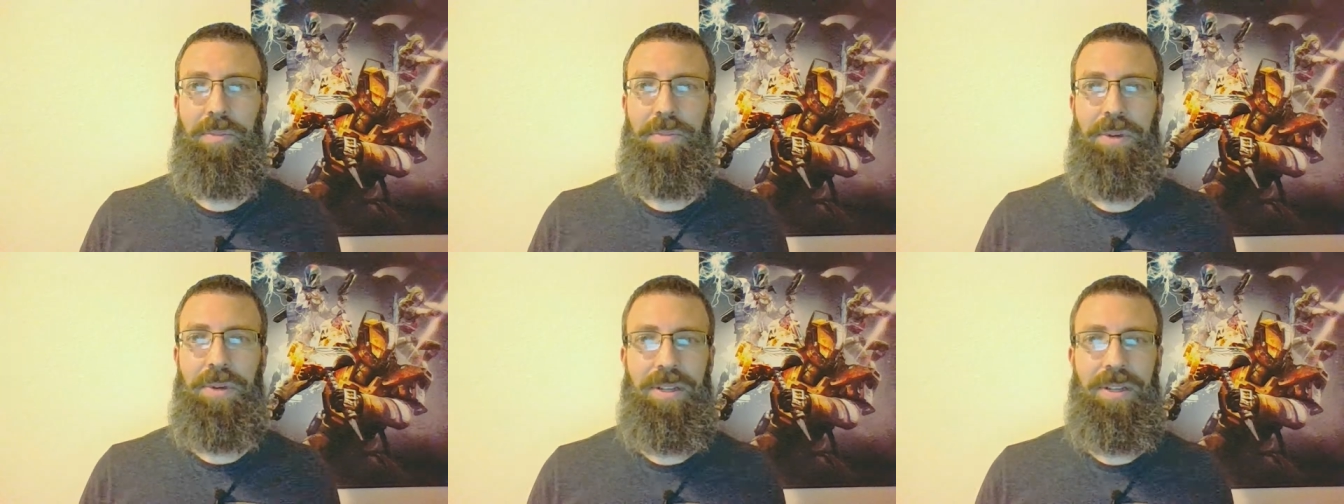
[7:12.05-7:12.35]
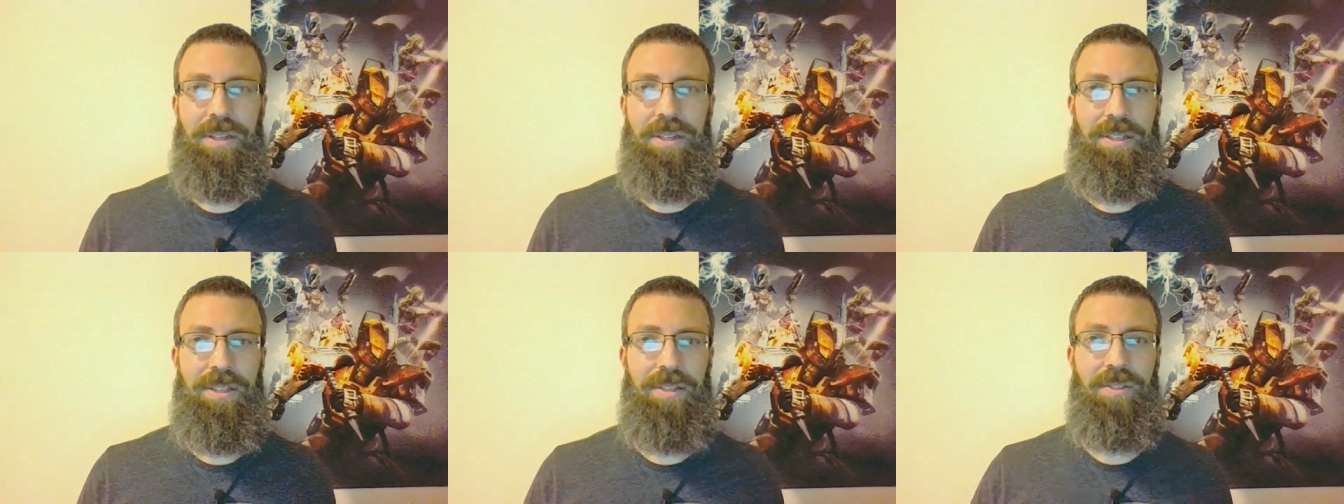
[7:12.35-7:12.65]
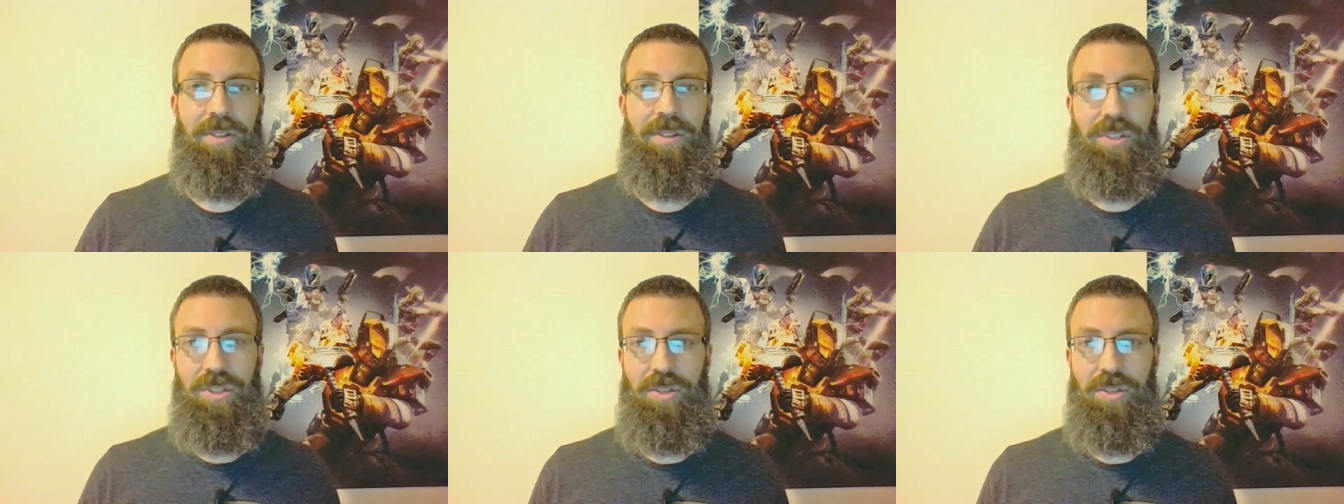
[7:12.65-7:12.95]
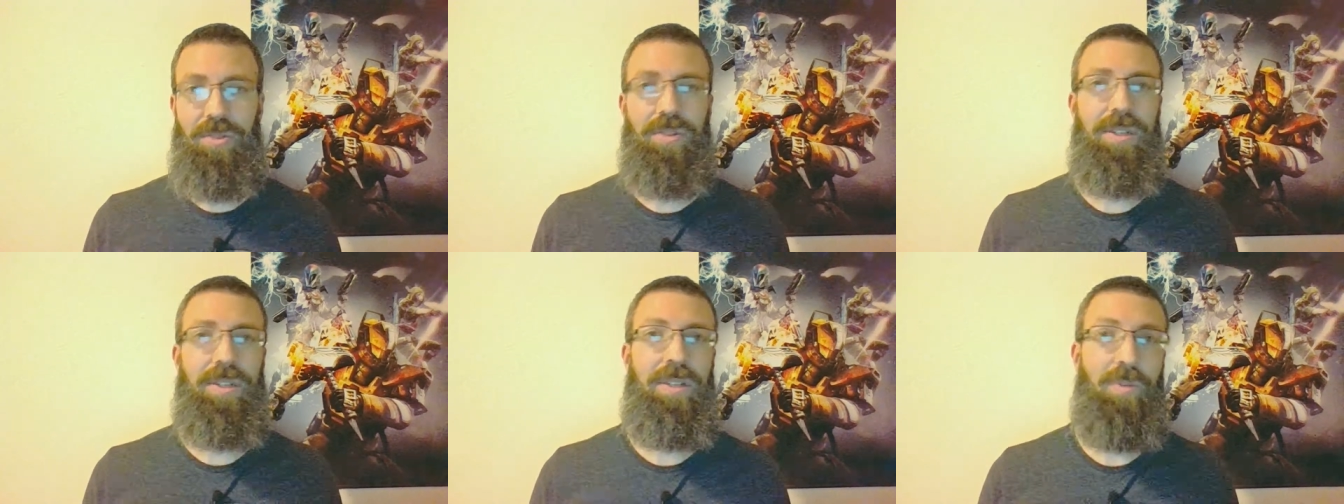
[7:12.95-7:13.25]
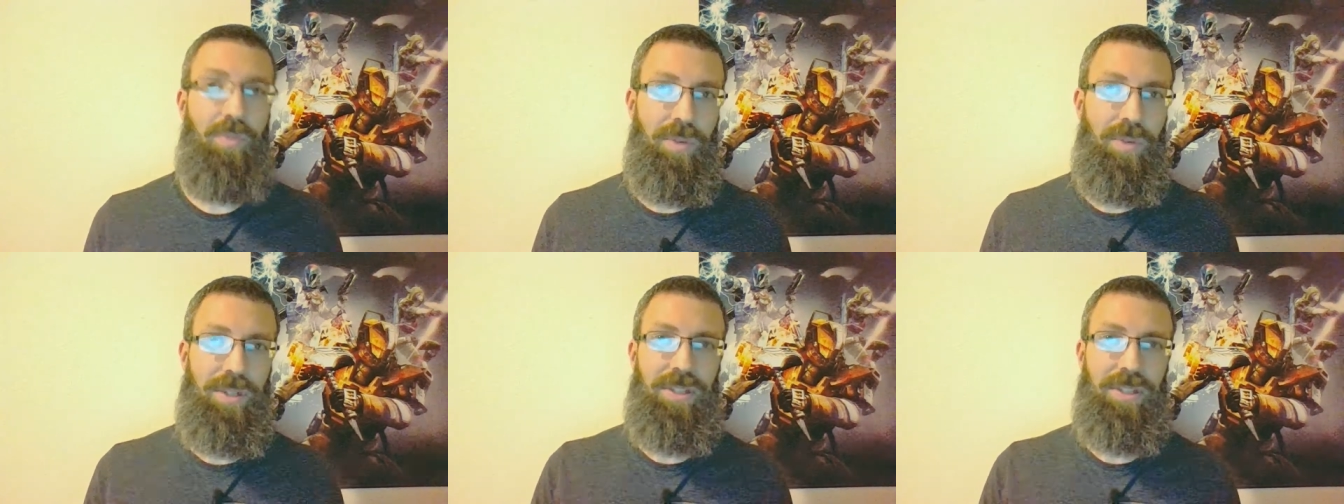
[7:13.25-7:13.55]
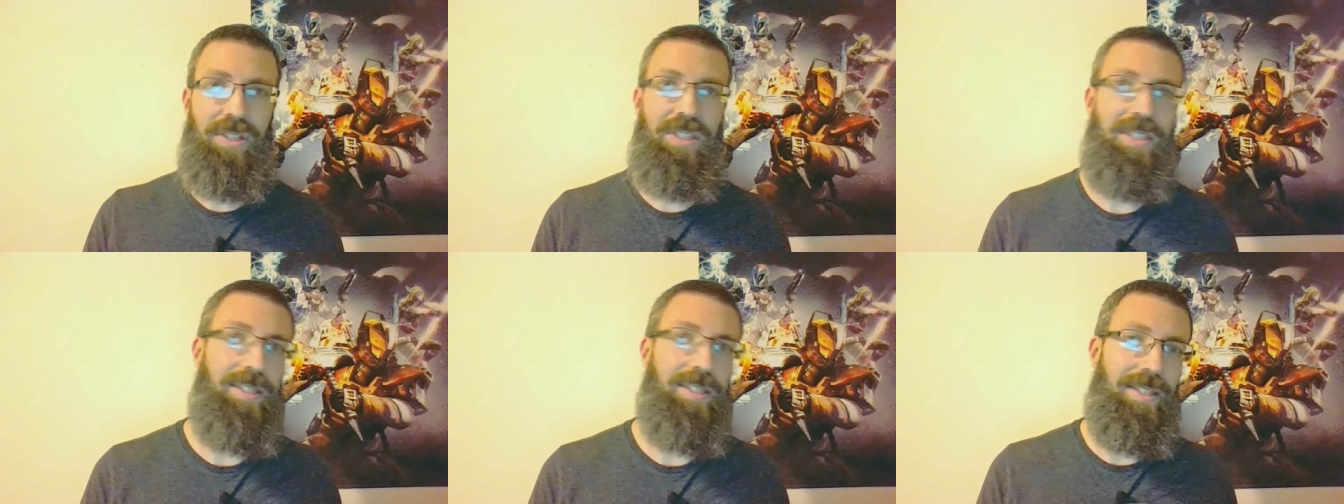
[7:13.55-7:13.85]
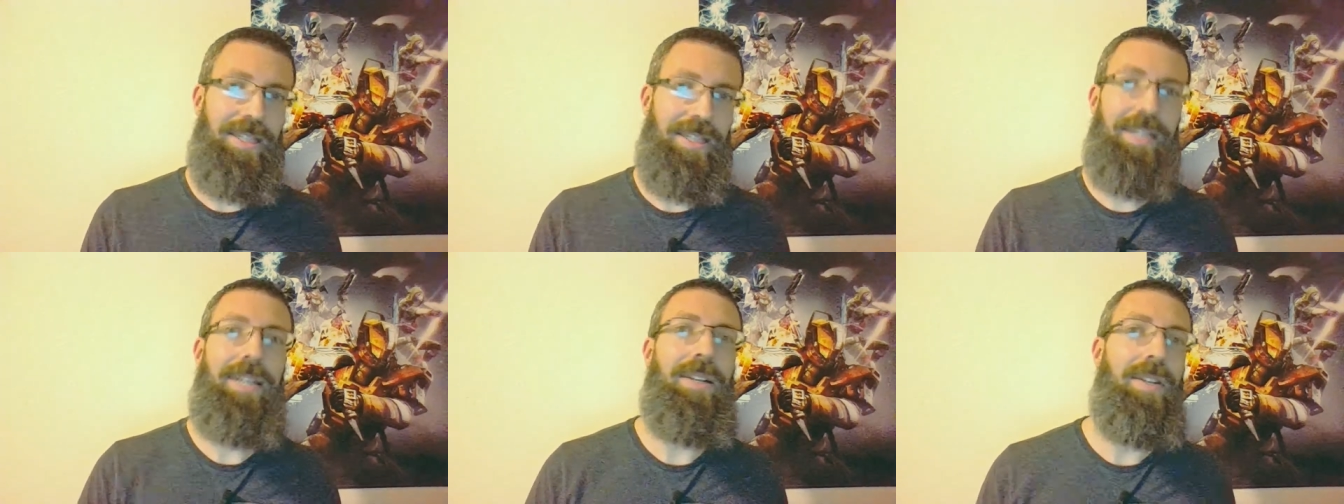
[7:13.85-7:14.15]
but the story will
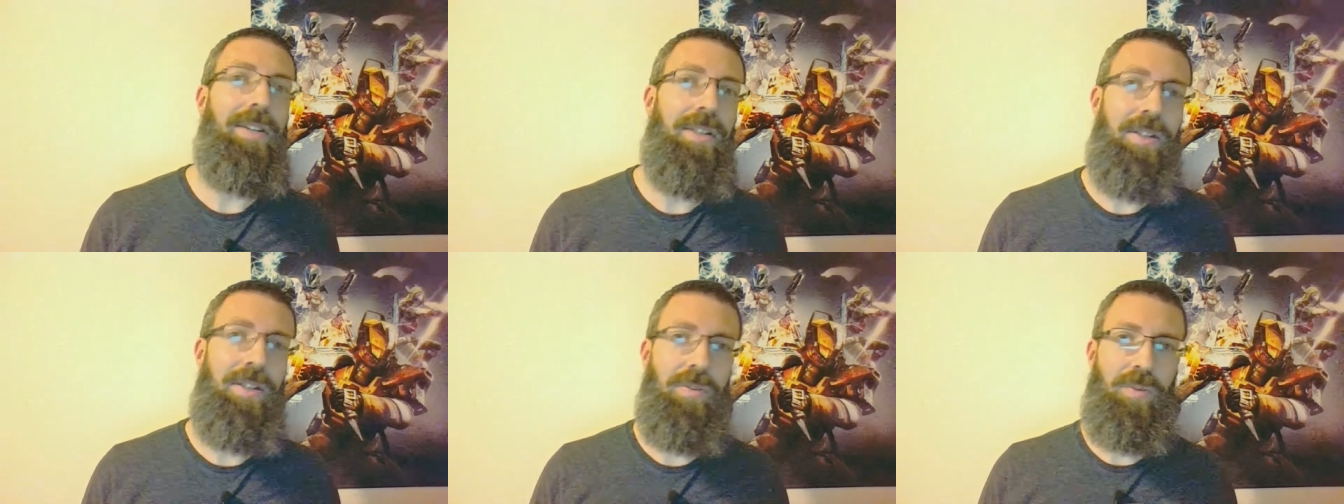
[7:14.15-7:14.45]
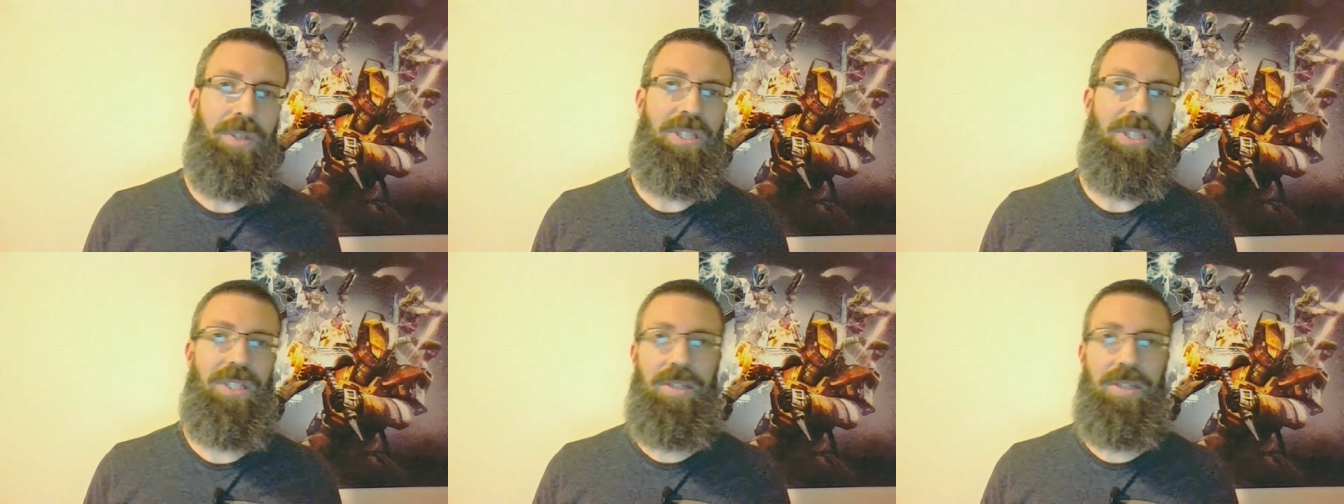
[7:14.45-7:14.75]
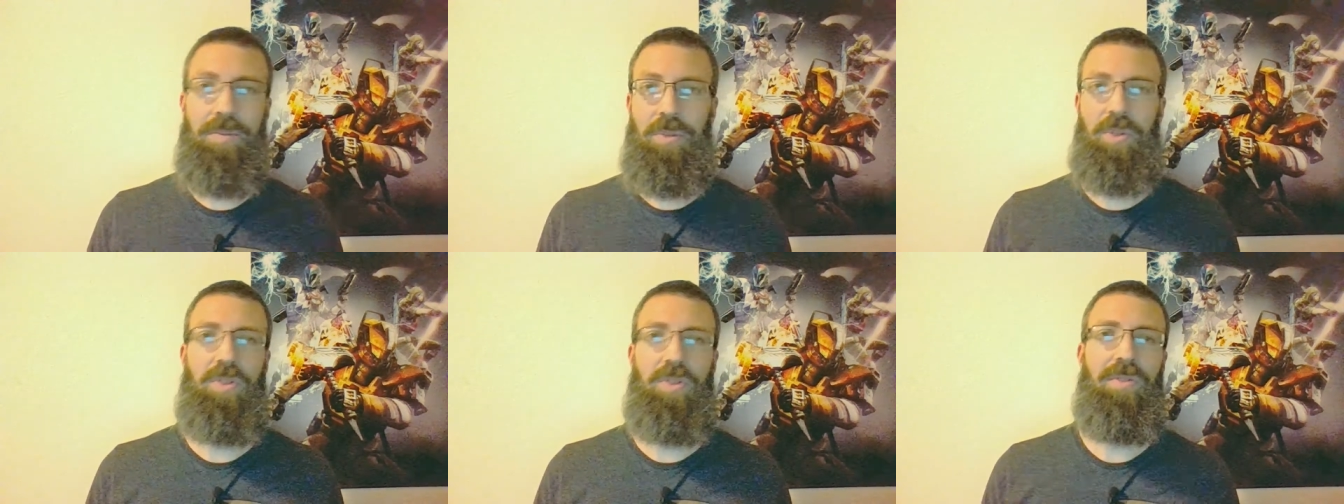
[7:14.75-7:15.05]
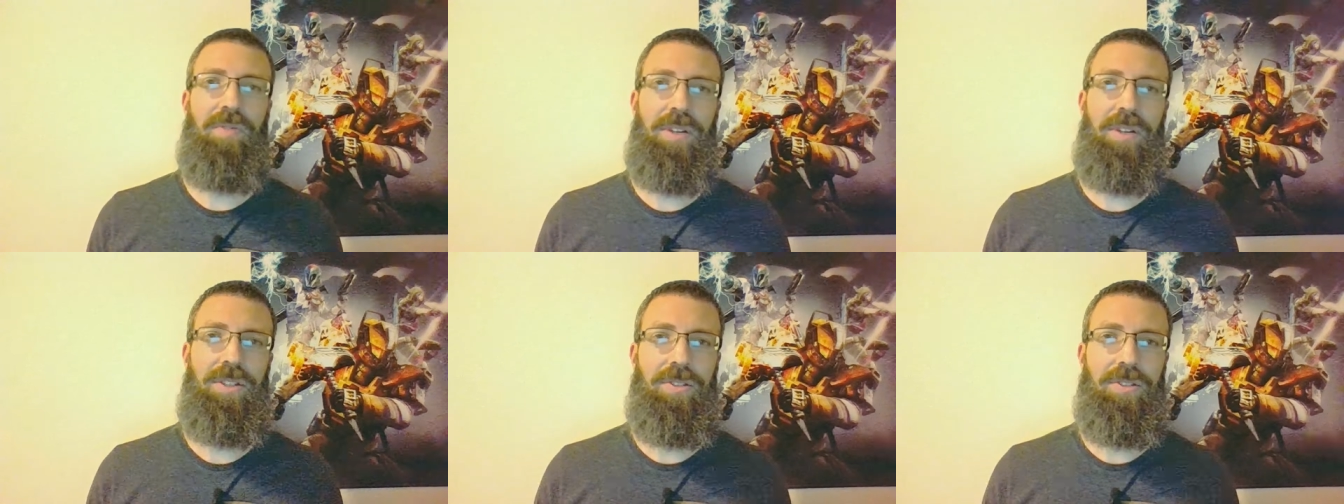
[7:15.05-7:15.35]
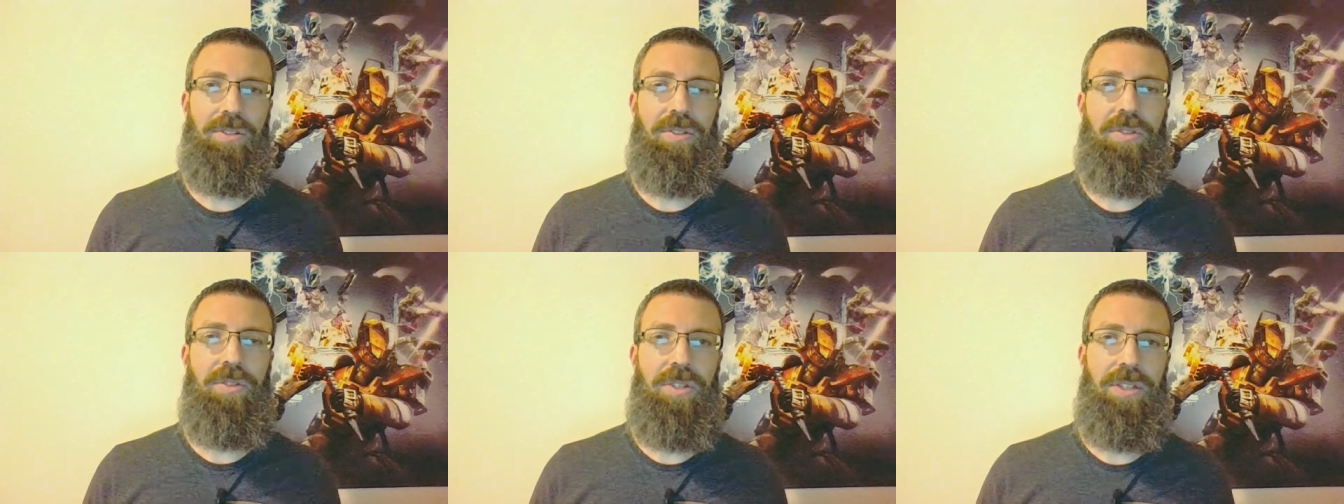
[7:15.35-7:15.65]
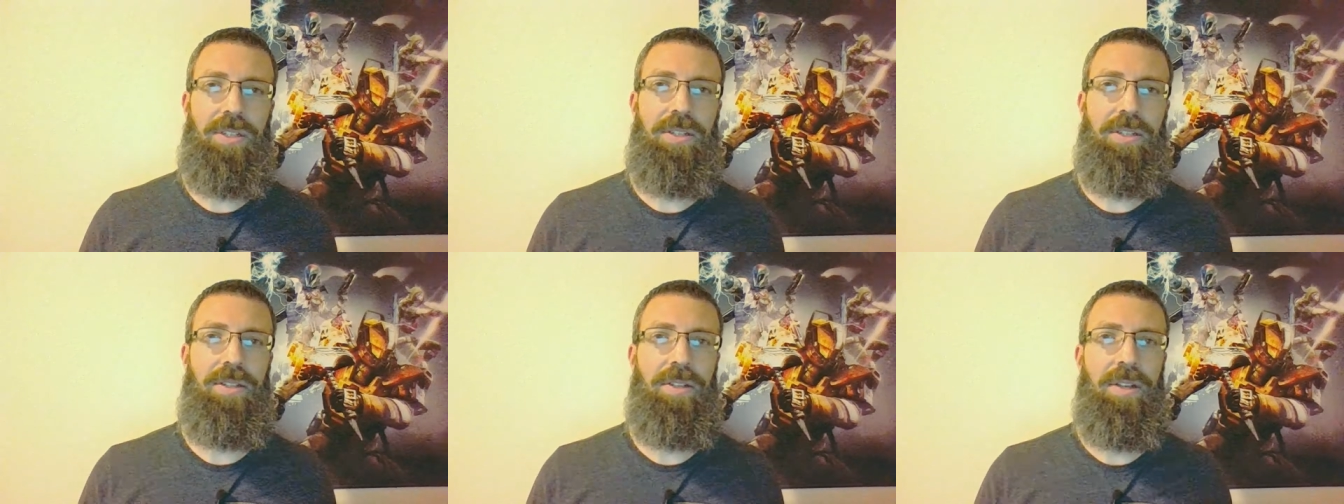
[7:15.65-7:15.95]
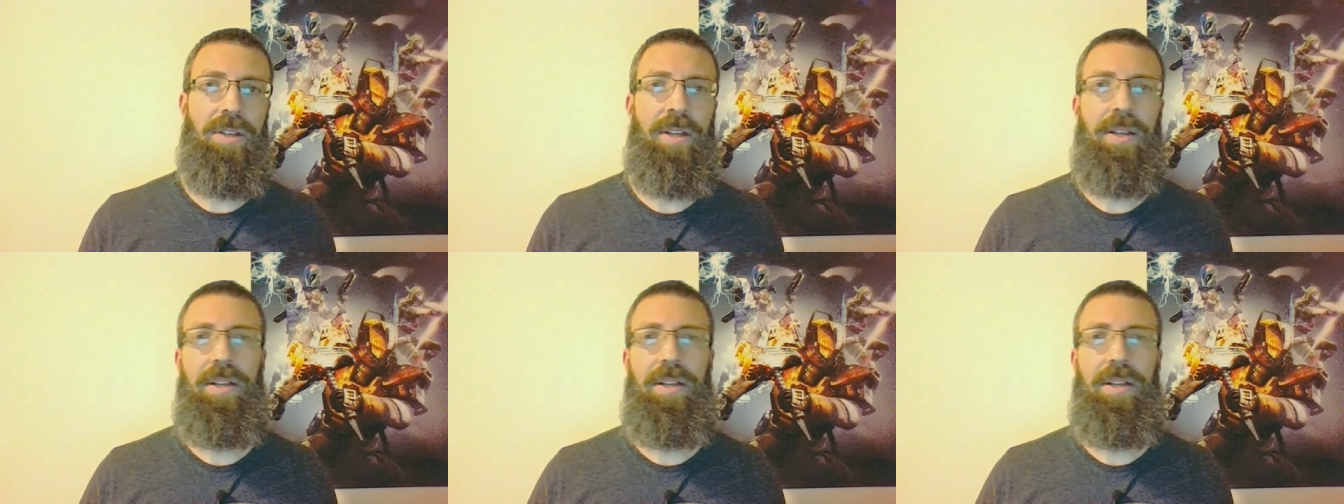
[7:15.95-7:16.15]
still end with some sort of resolution.